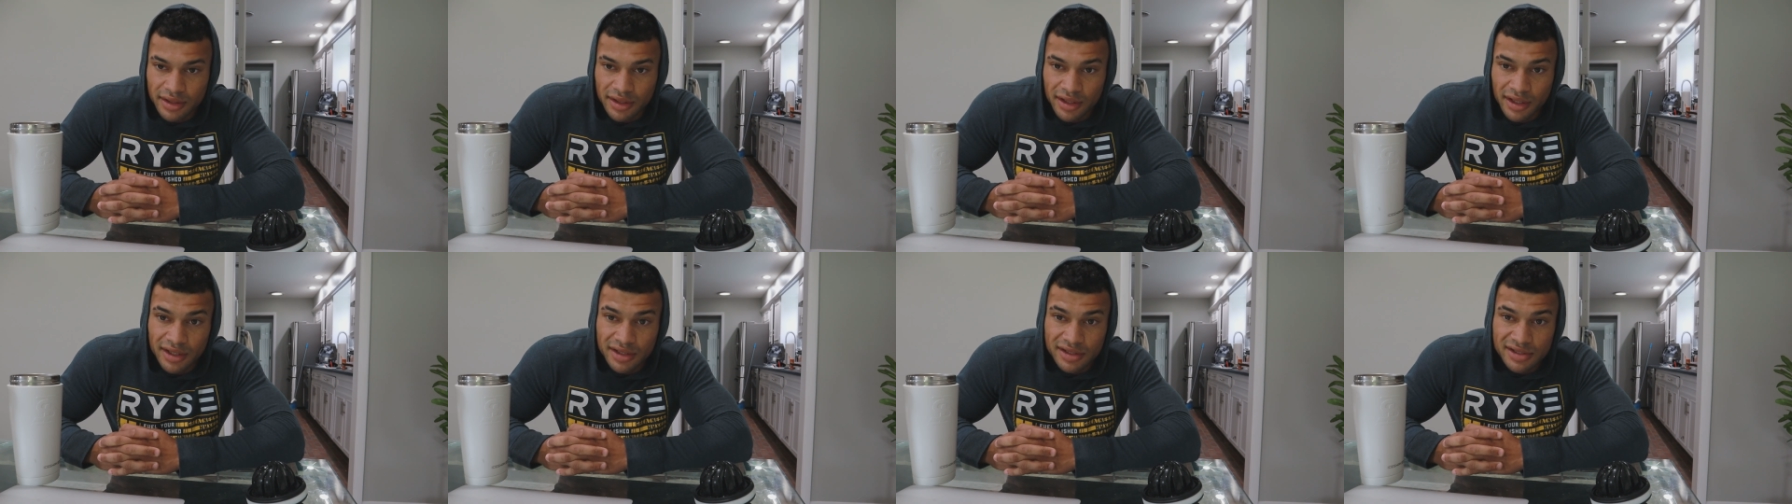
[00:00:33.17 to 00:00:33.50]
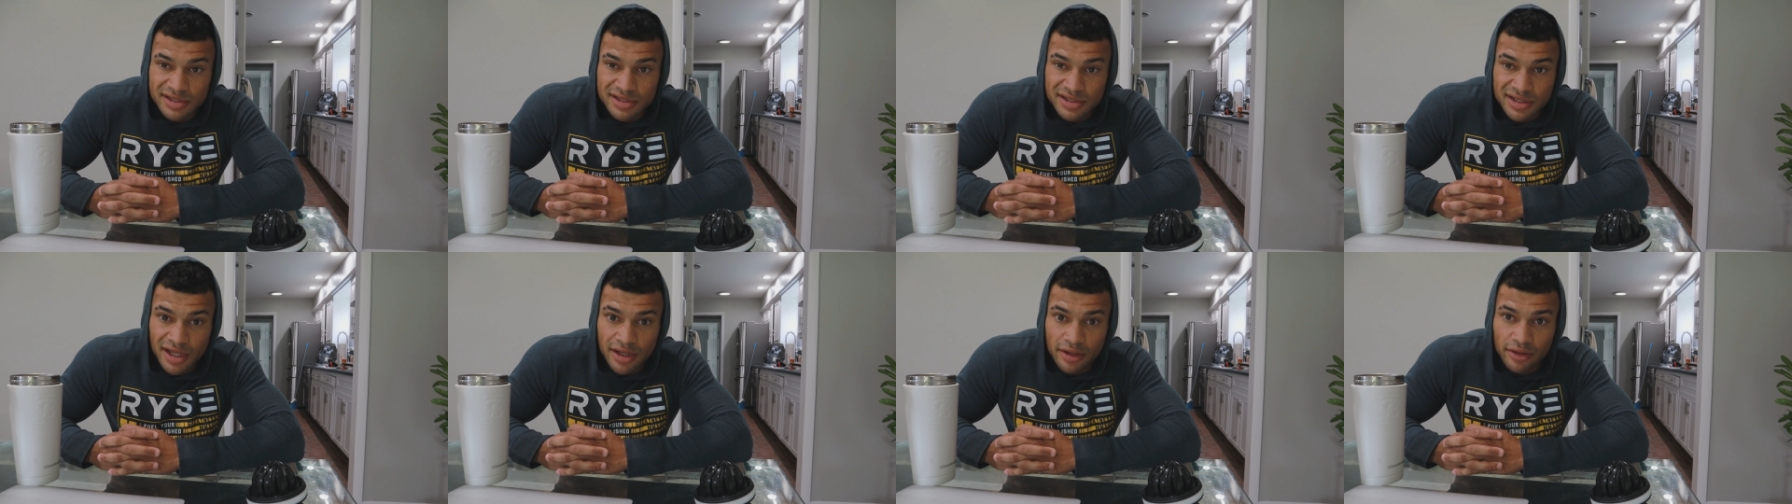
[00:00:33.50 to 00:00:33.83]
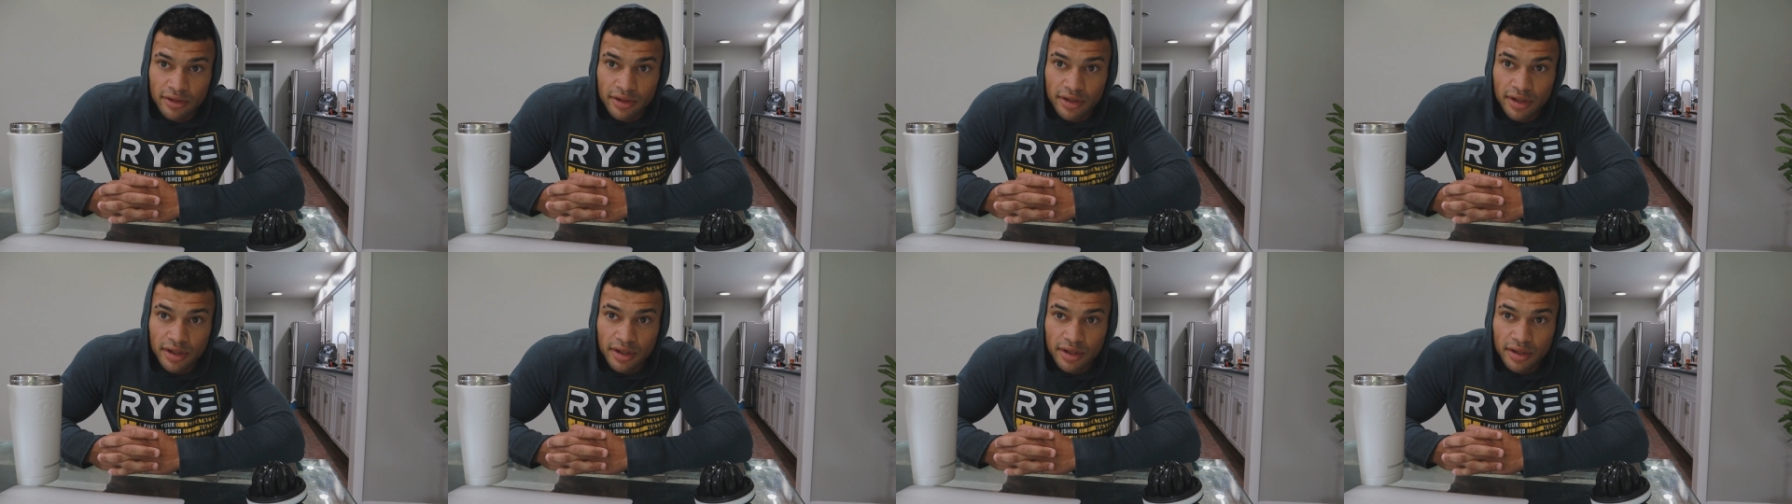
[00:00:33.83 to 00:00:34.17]
Today is
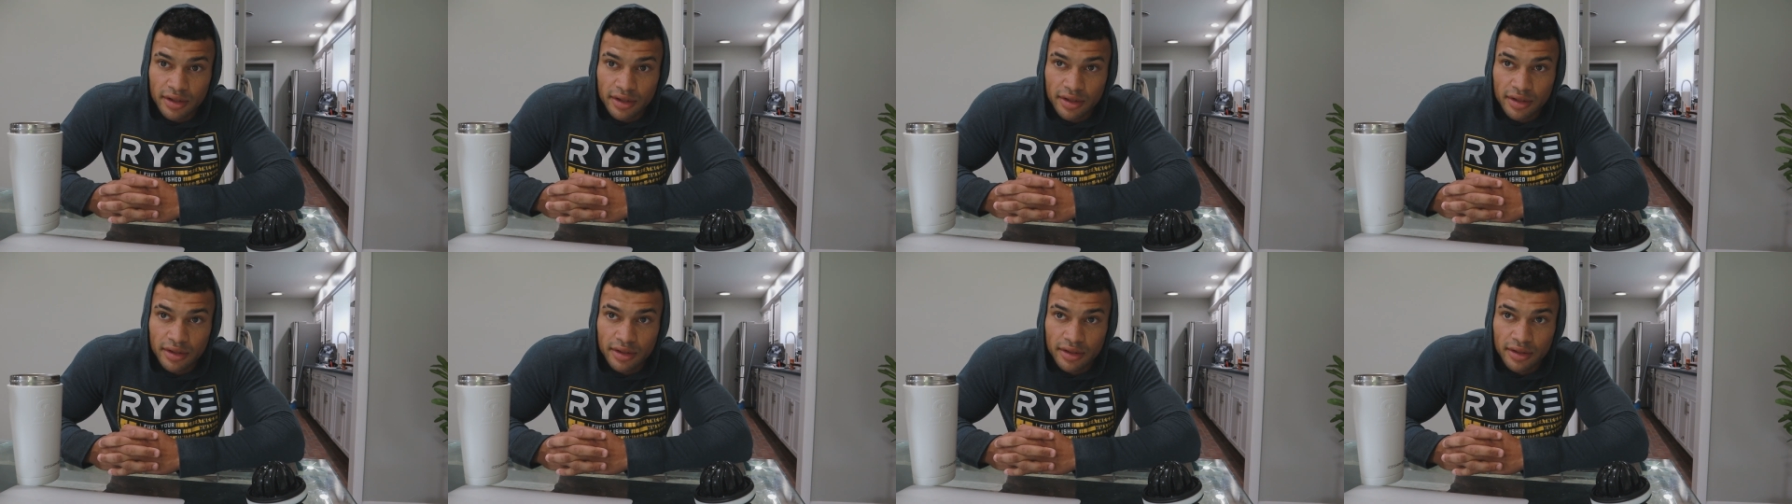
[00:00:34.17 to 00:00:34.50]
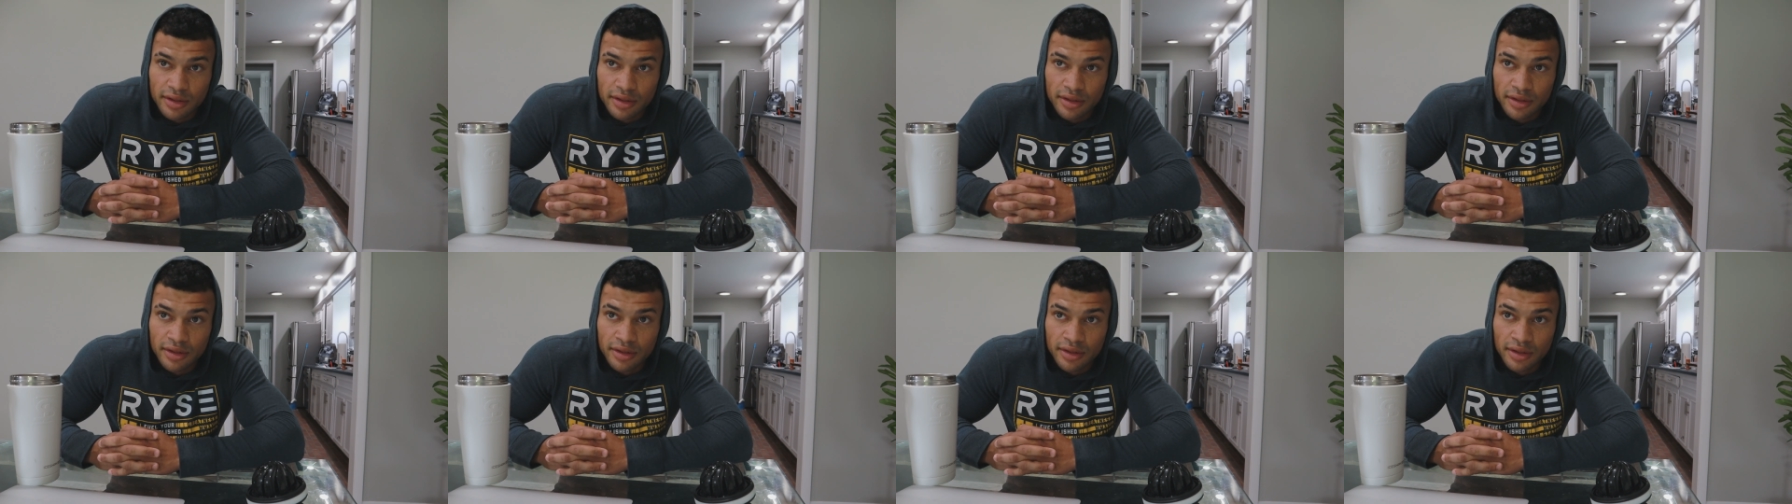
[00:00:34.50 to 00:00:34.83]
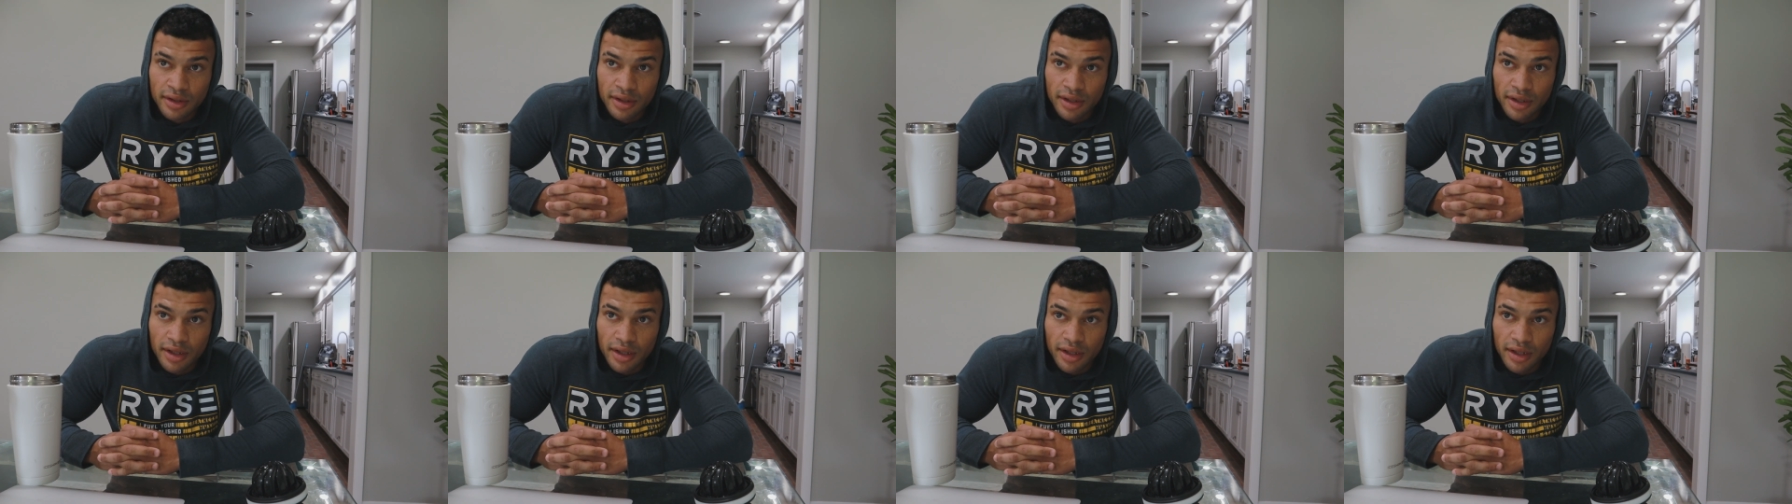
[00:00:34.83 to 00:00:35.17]
Saturday.
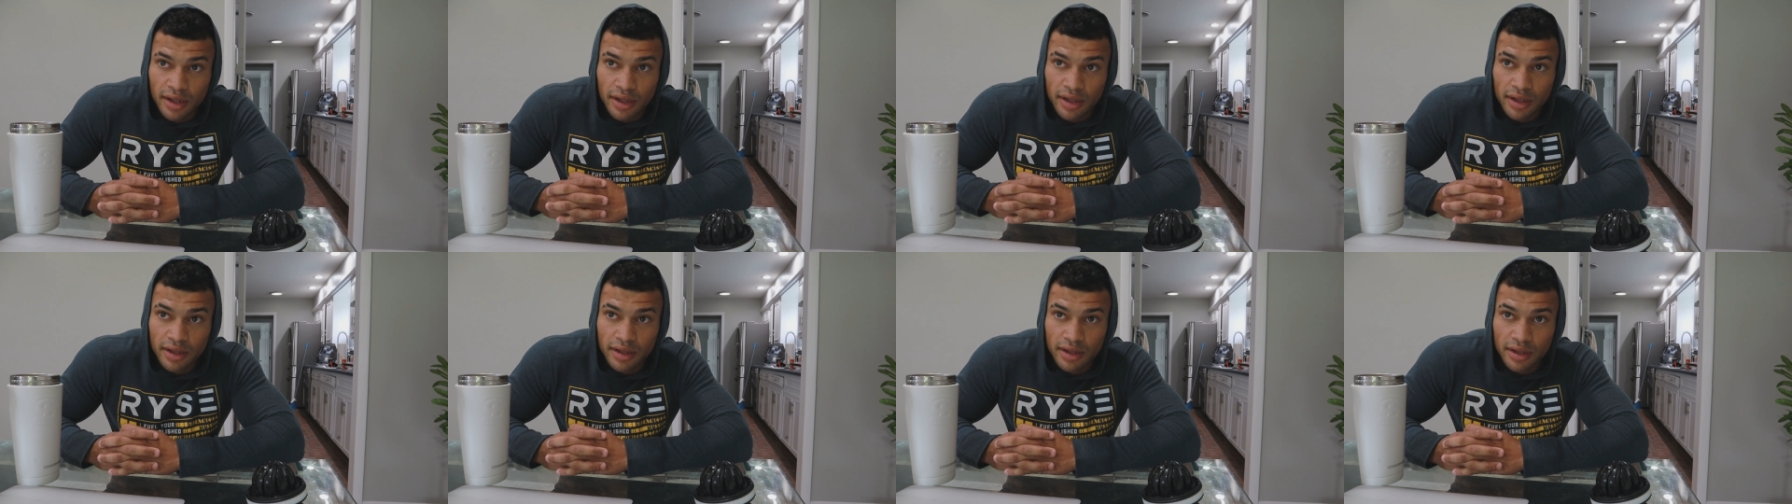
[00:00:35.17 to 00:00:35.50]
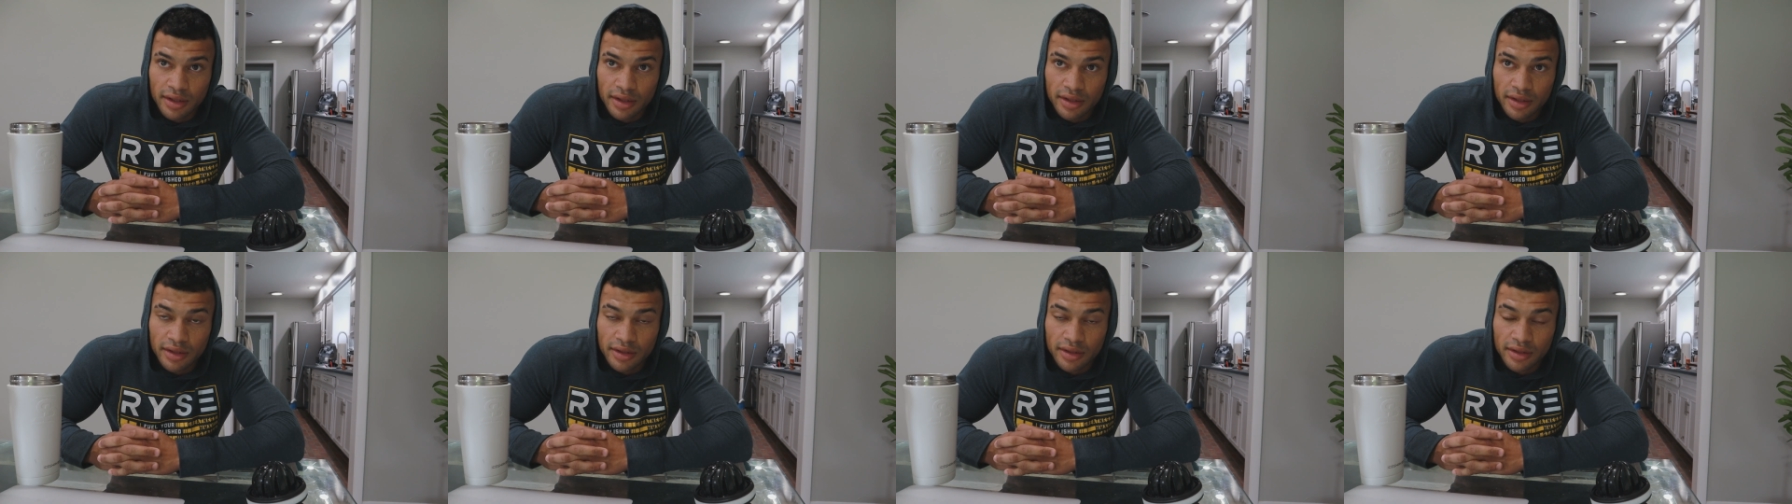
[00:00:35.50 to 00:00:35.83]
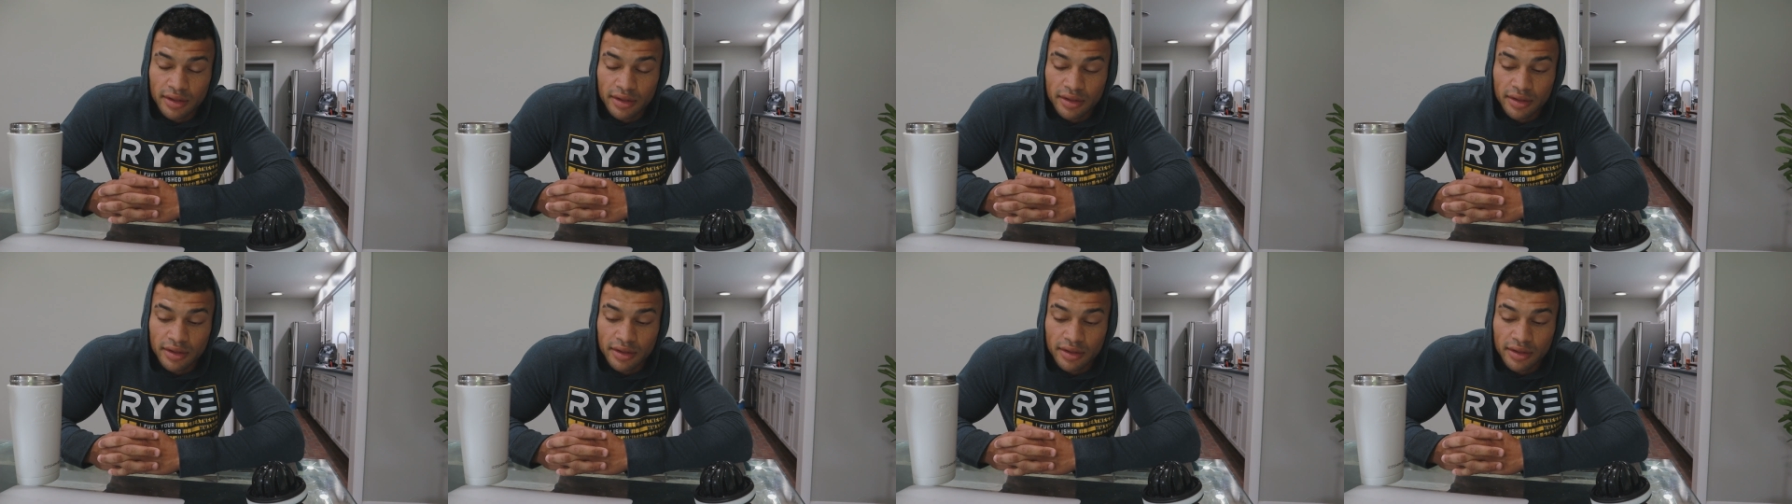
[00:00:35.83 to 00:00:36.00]
And